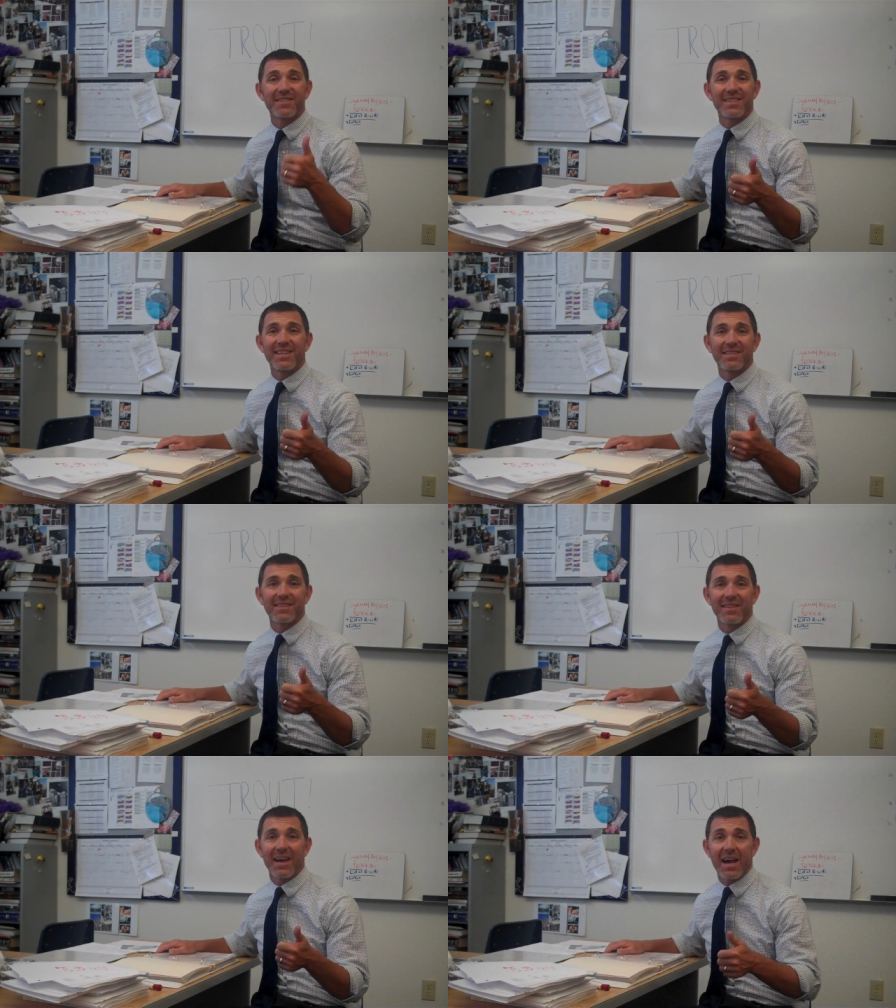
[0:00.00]

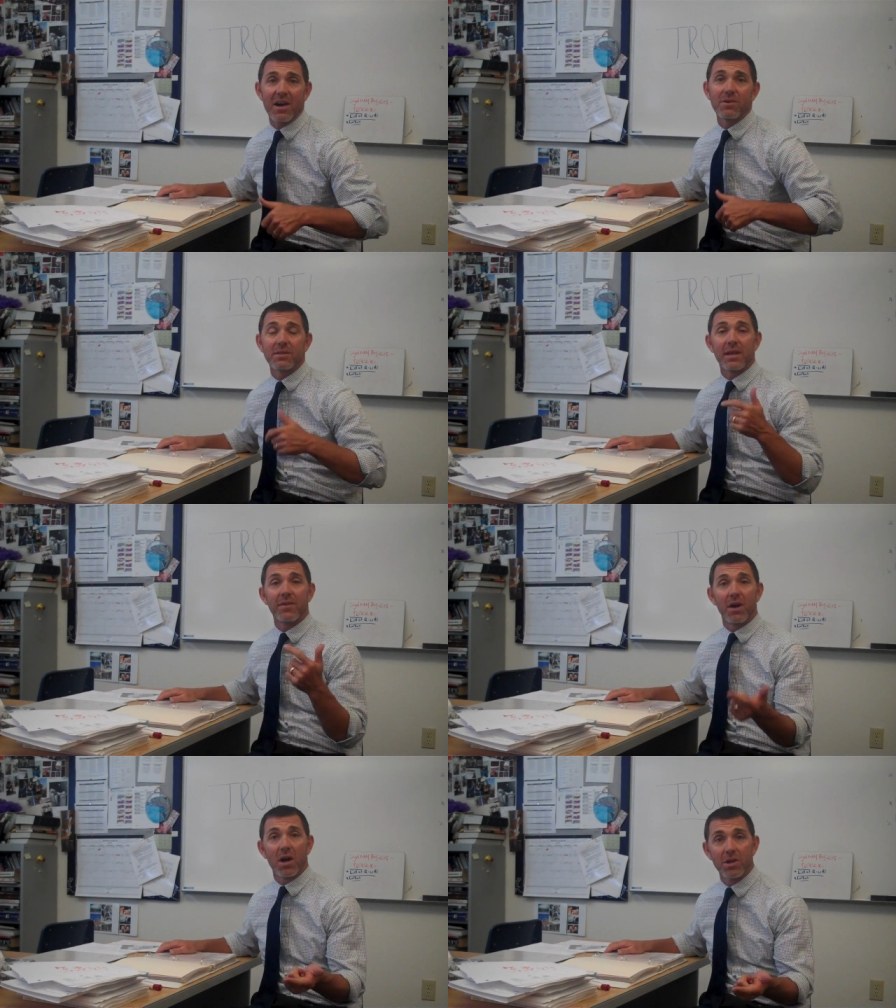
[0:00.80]
seats in the House
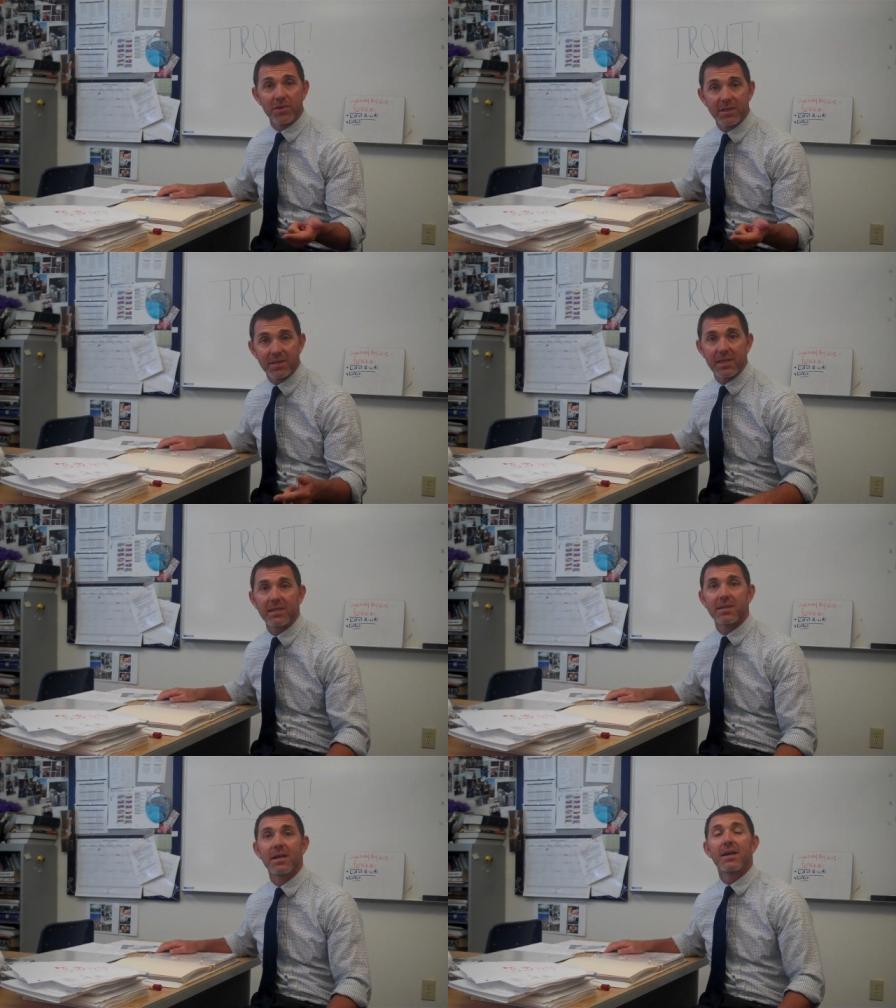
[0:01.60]
and the 100
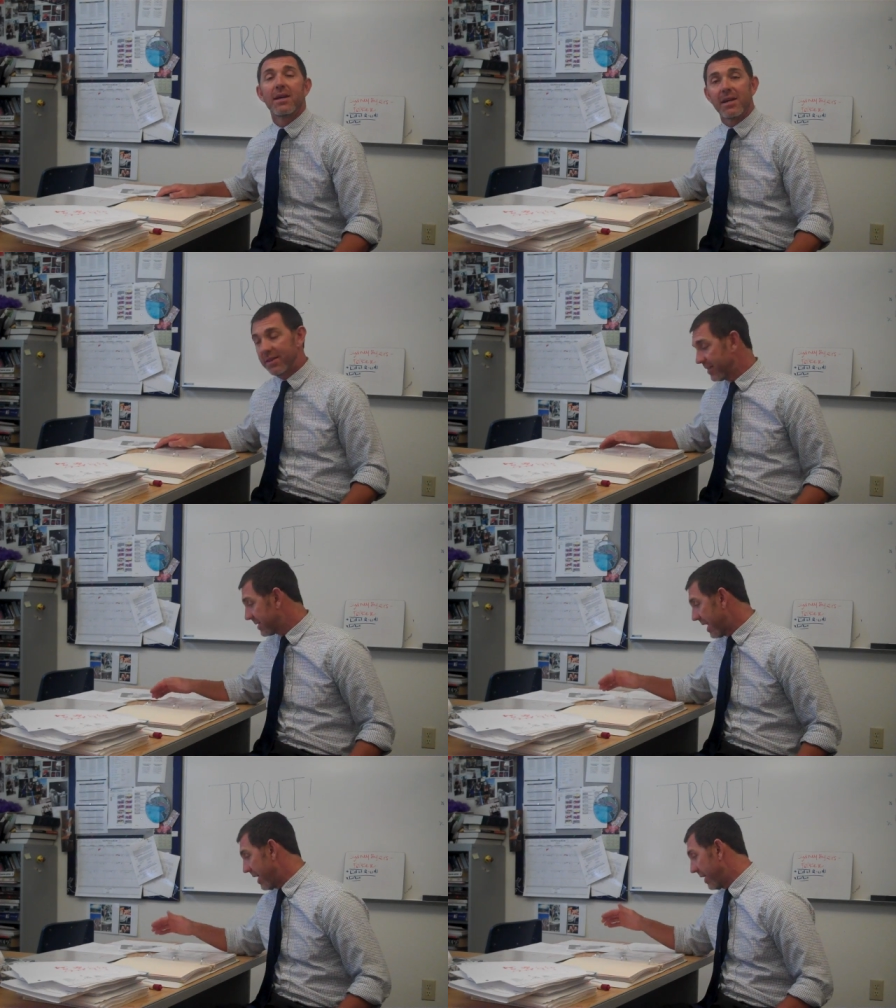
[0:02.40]
seats in the
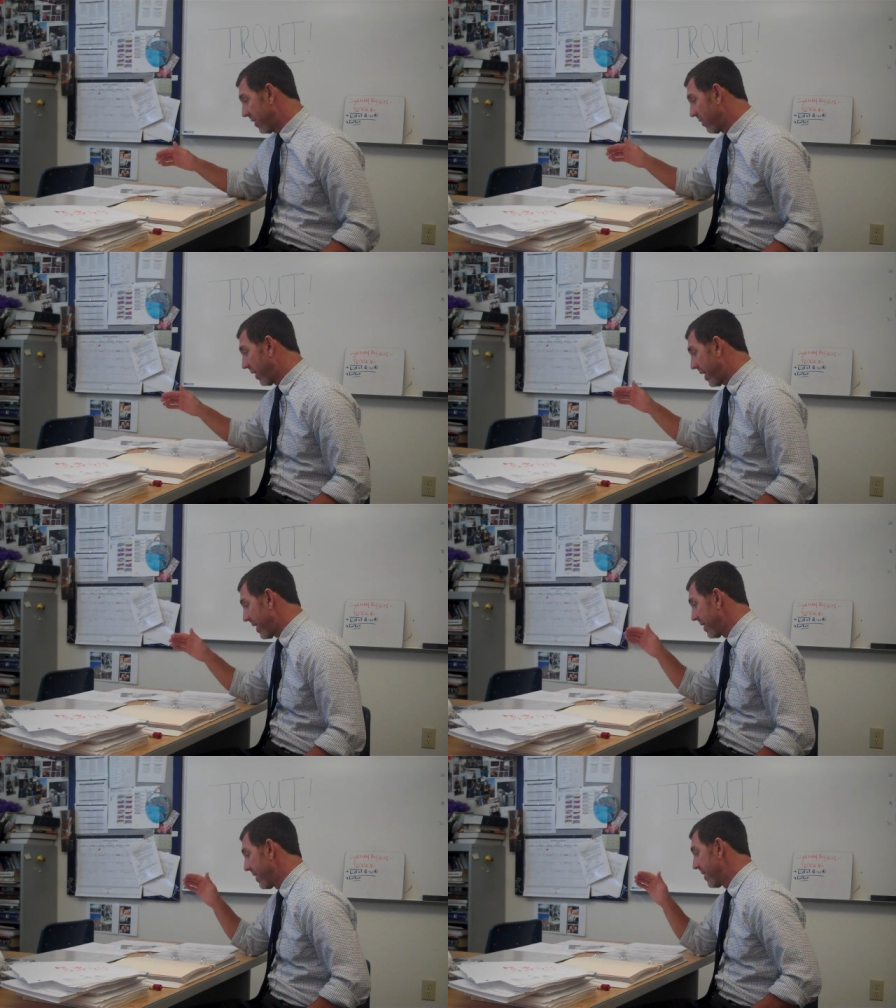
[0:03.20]
Senate,
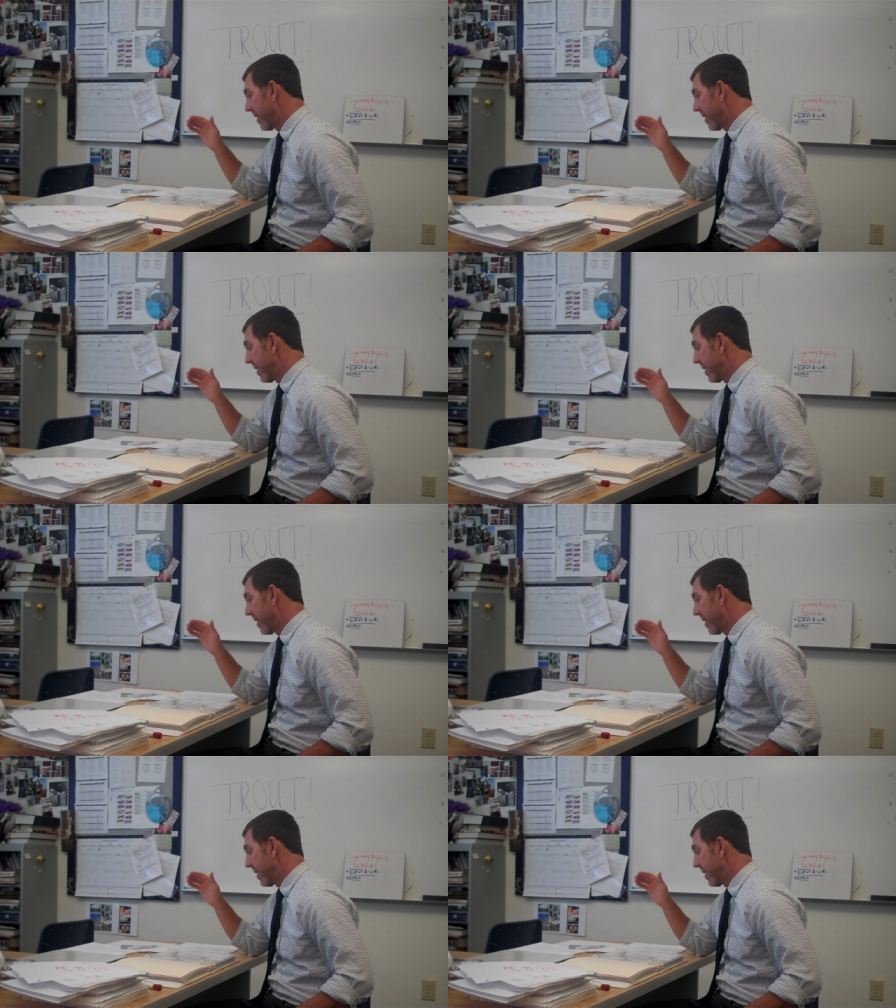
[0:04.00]
okay?